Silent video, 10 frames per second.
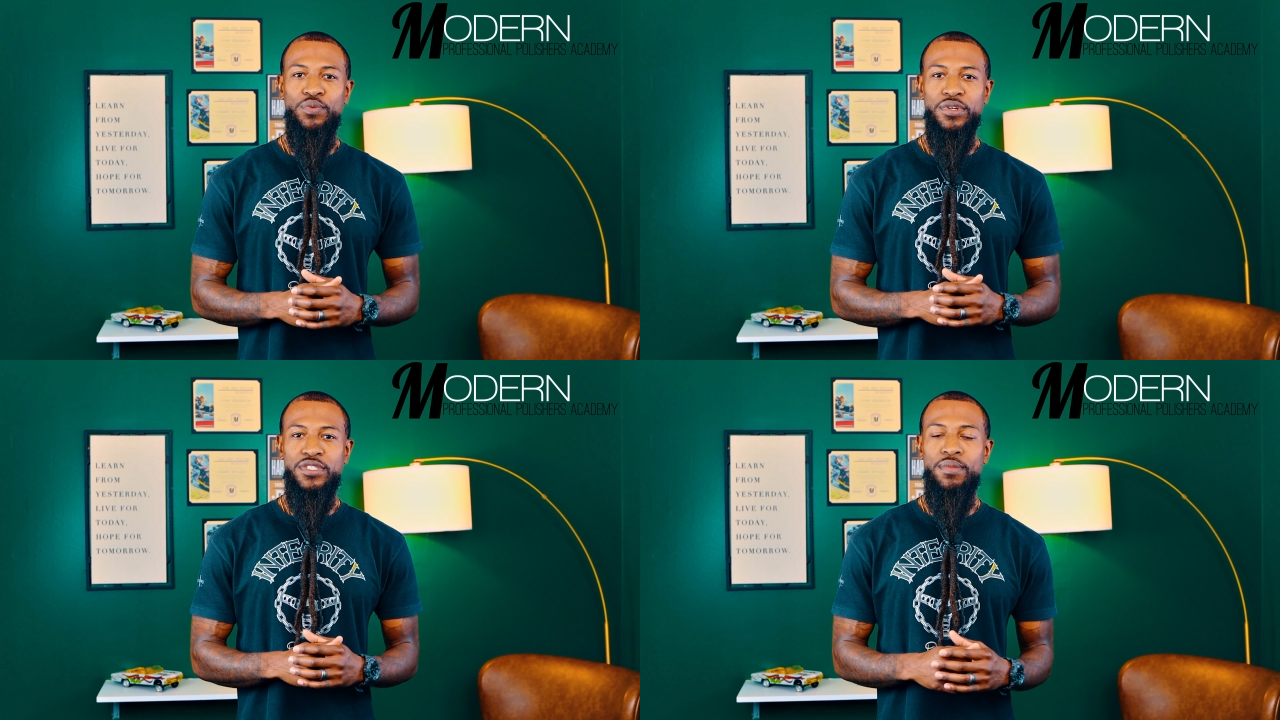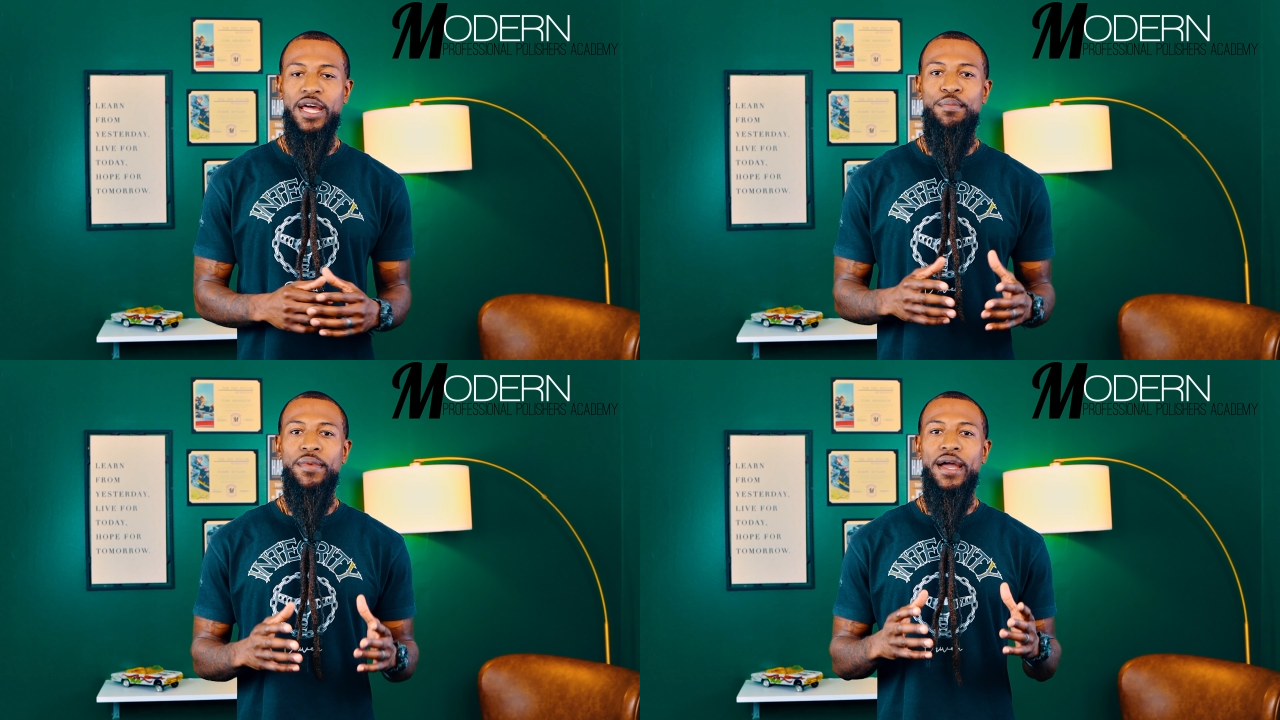where
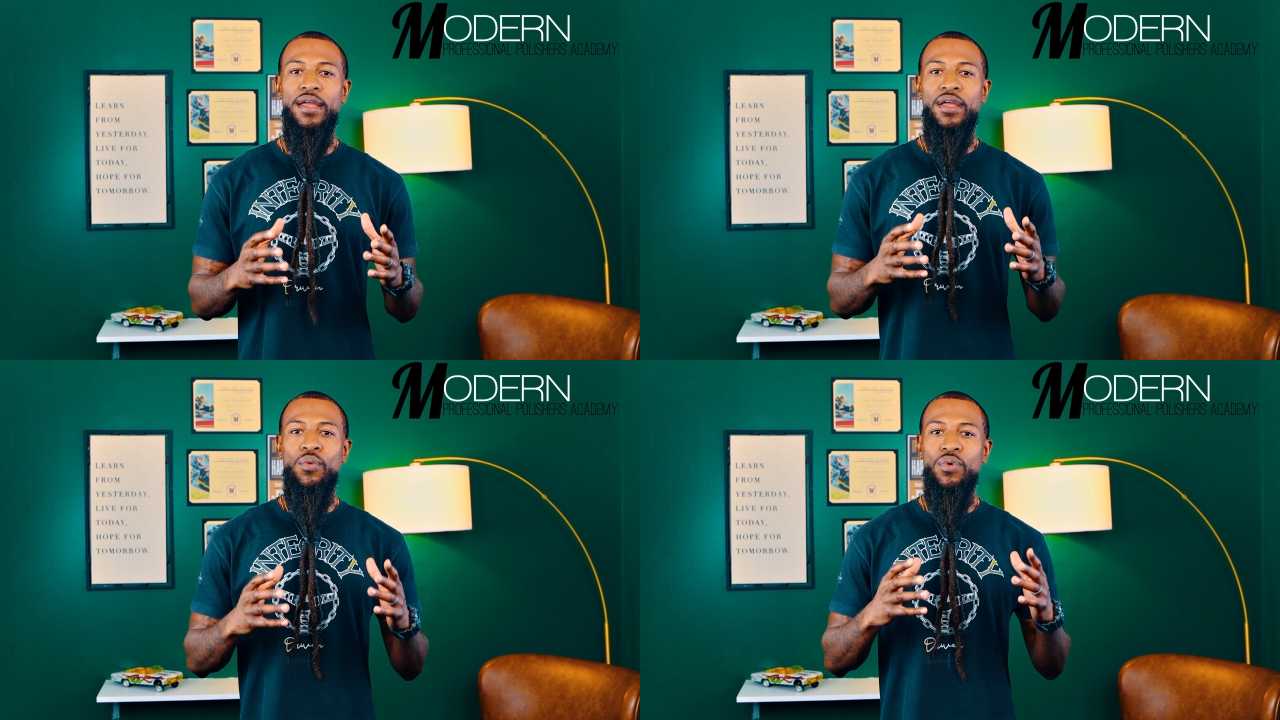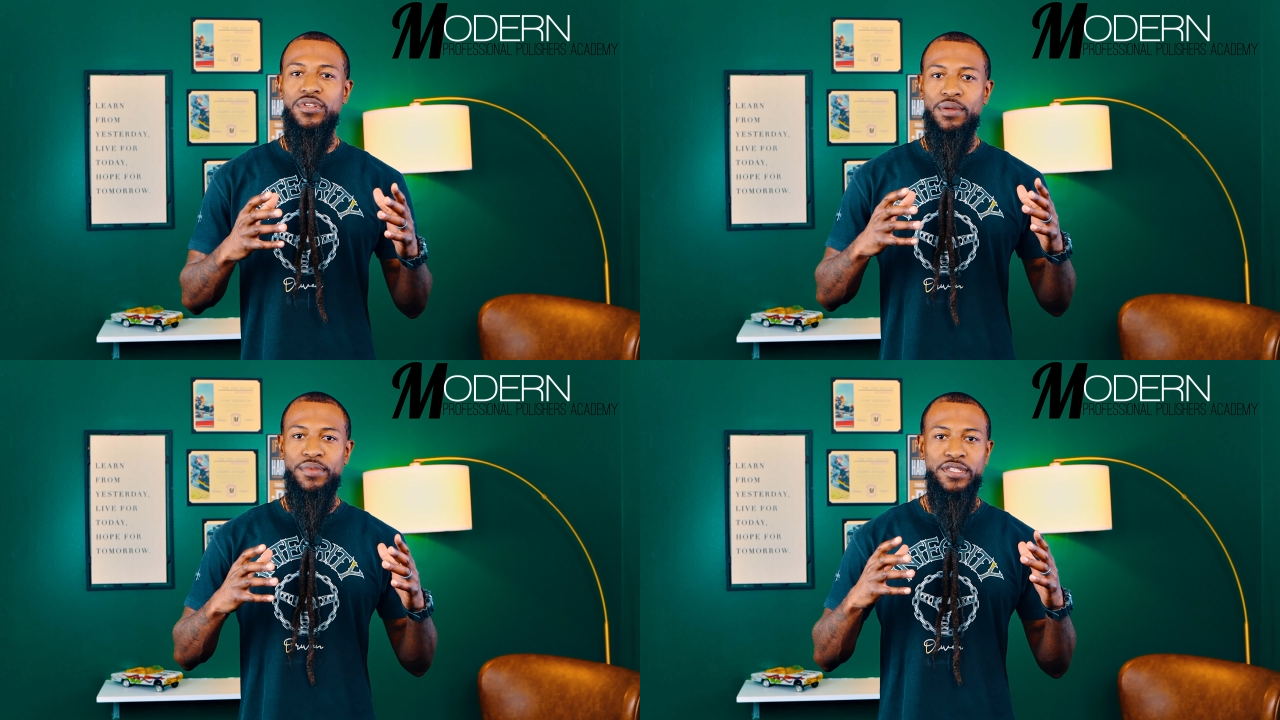somebody might
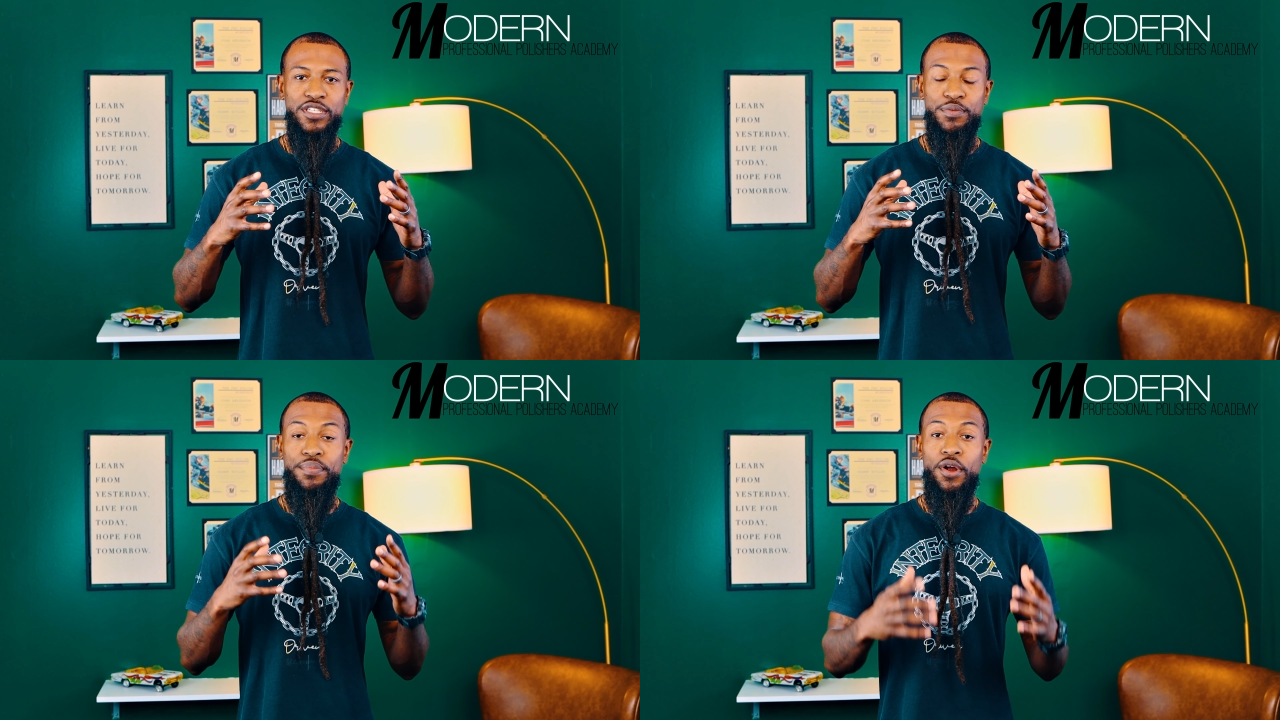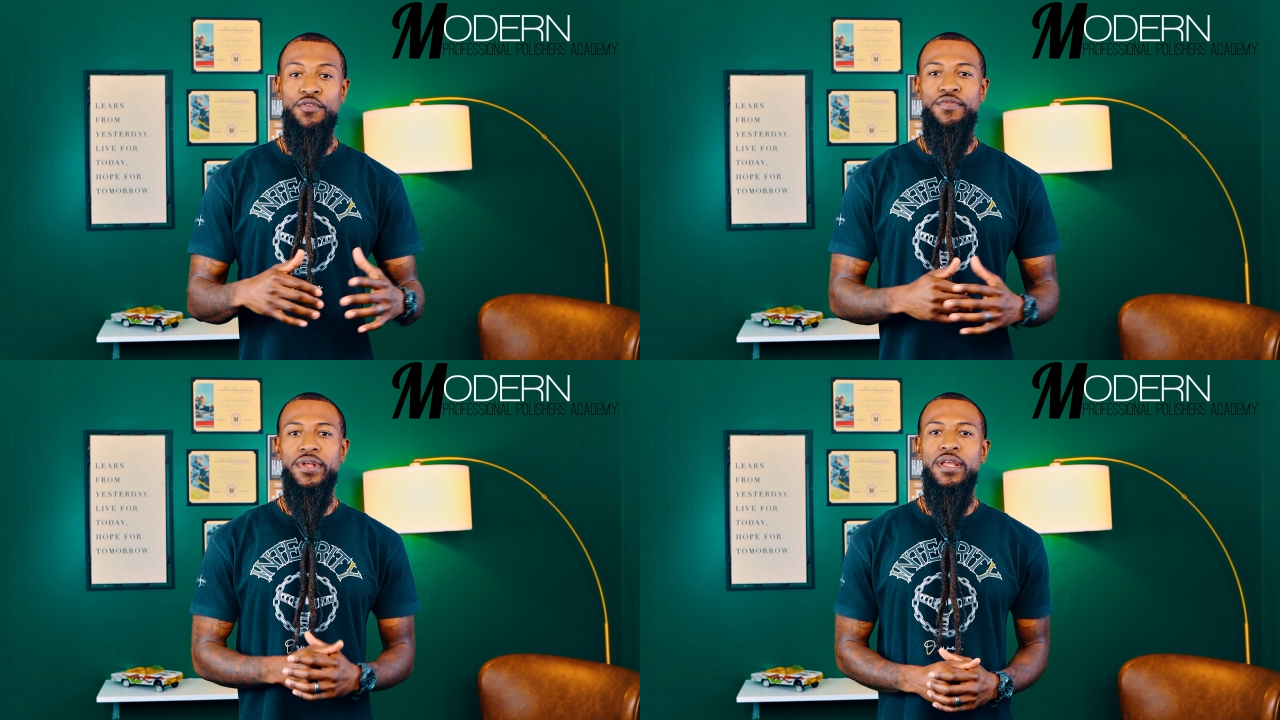want something just
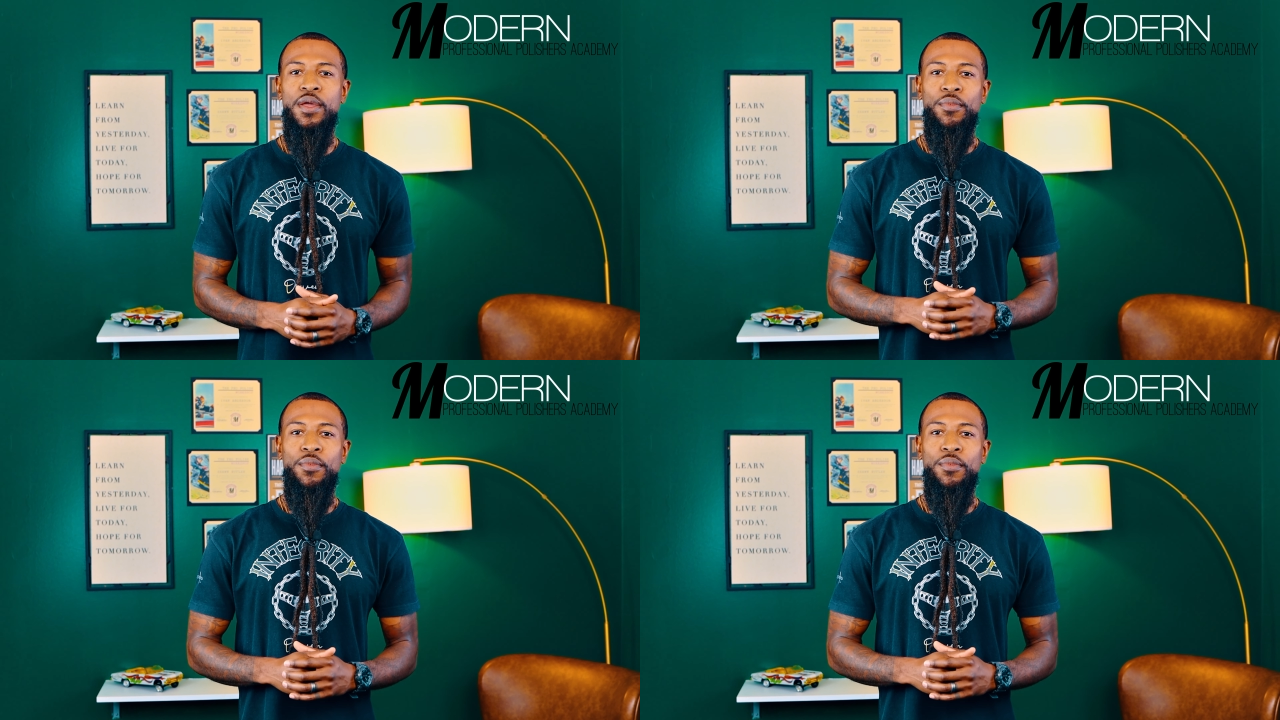perfect,